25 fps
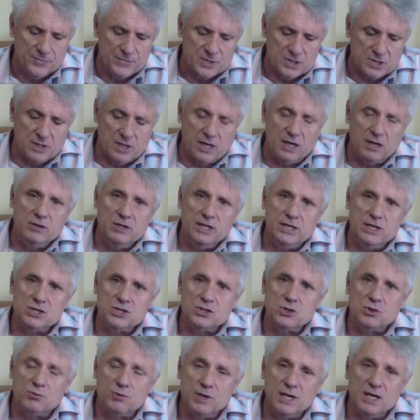So the only
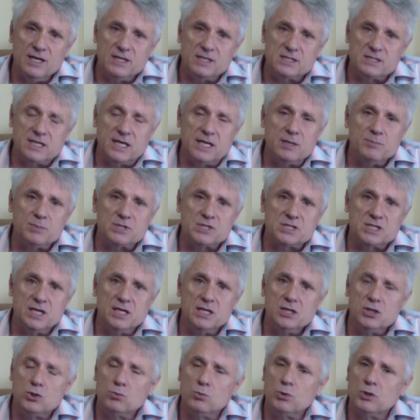issue really is
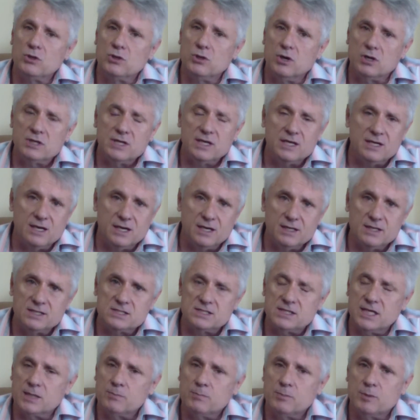10%. You will not get an
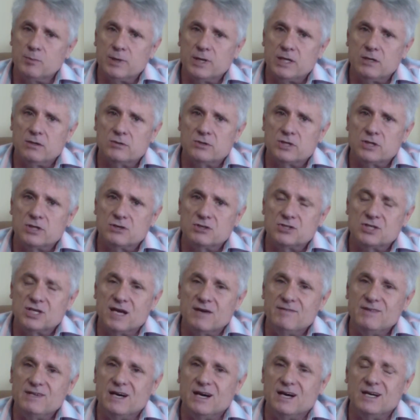understatement penalty because you
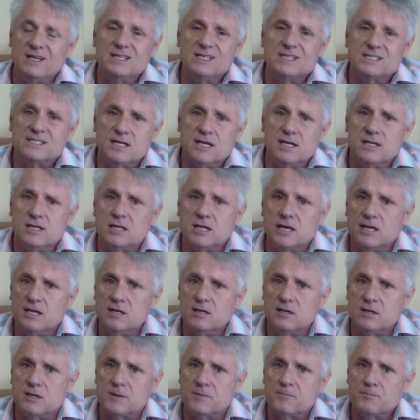haven't understated
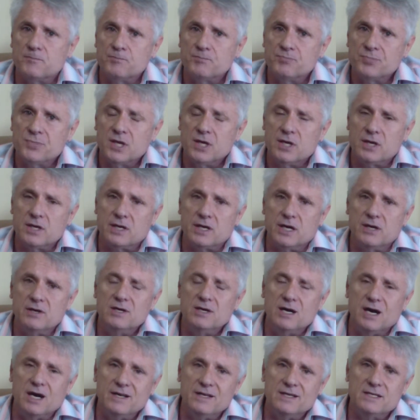anything. You can
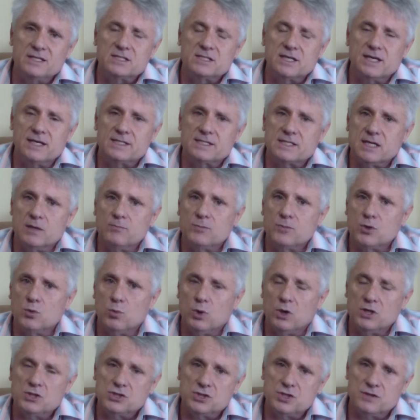only understate something
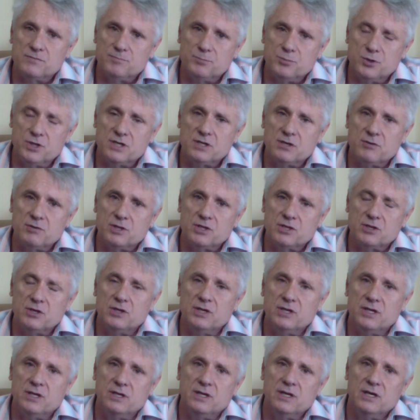once you've put a
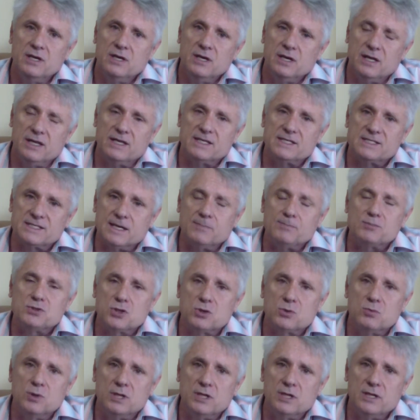return in and then
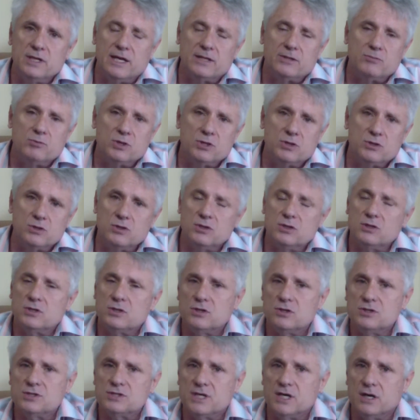subsequently that return
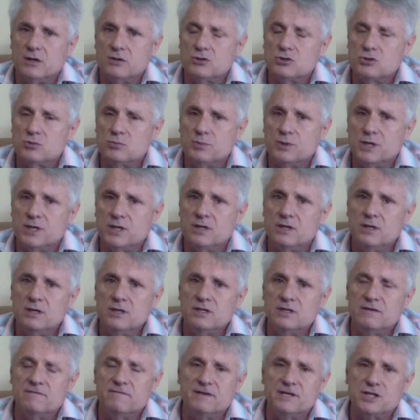turns out to be
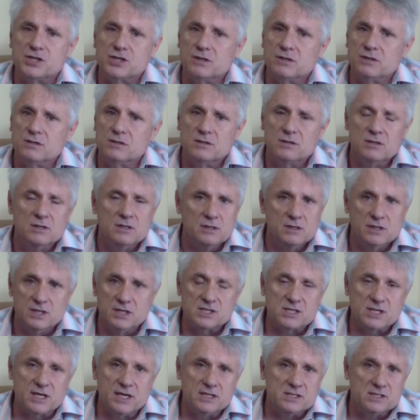deficient. In
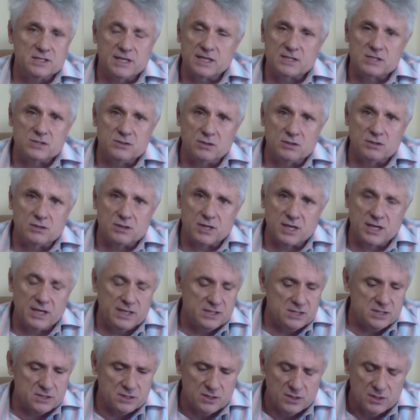this case, that's not the
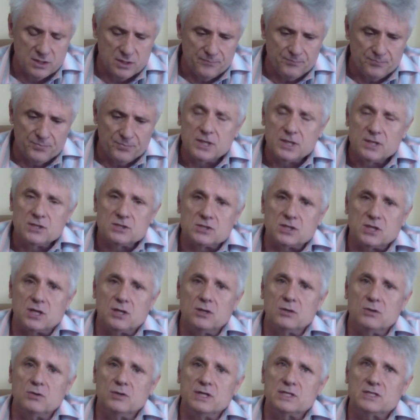case.
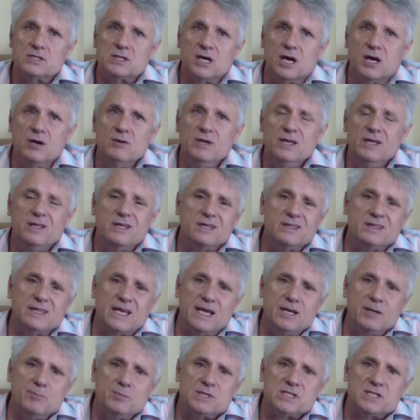So it's only the
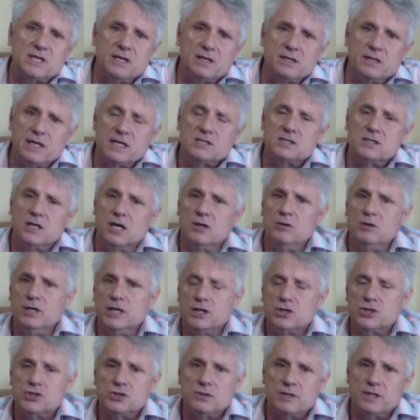10%. That's the
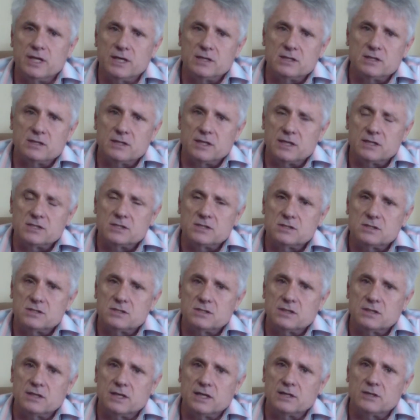only issue
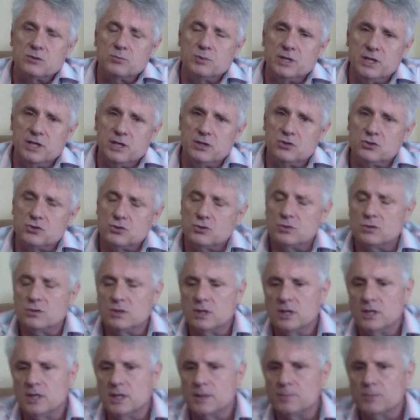that we need
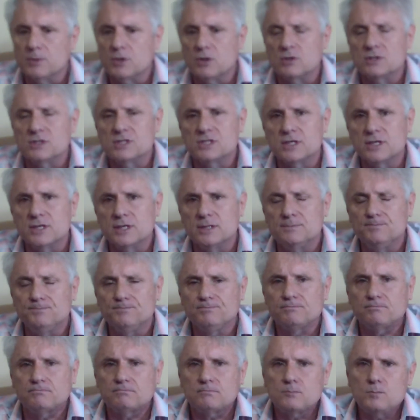to consider.
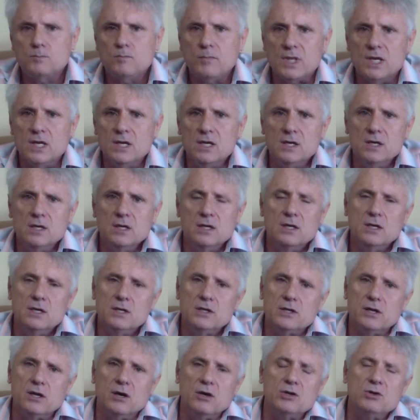
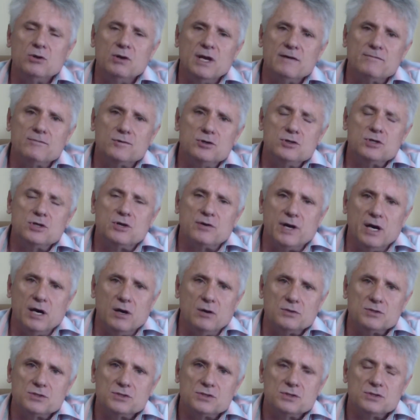Now, you'll have good
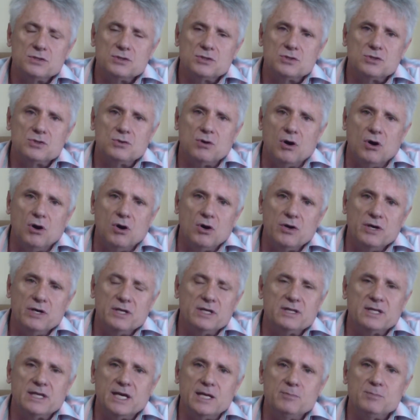grounds to argue
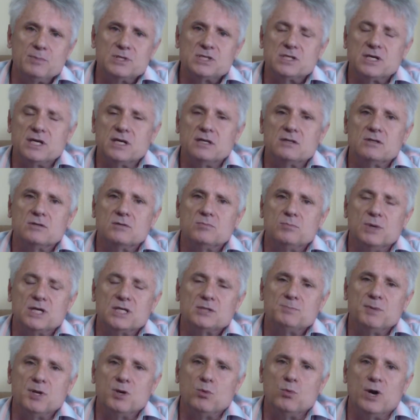that 10%
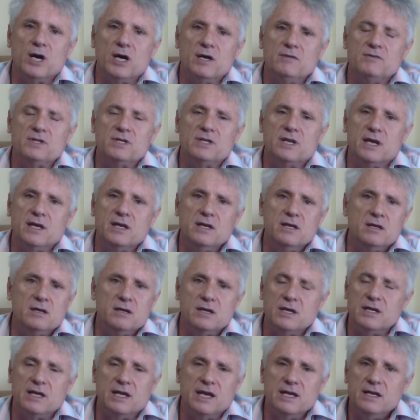must be waived in
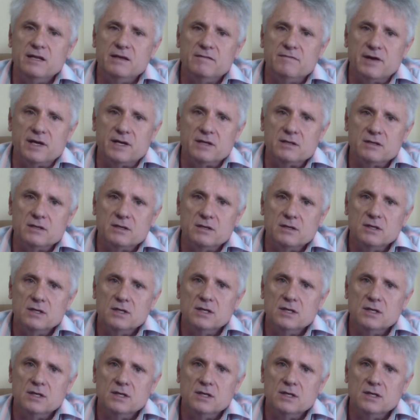any event.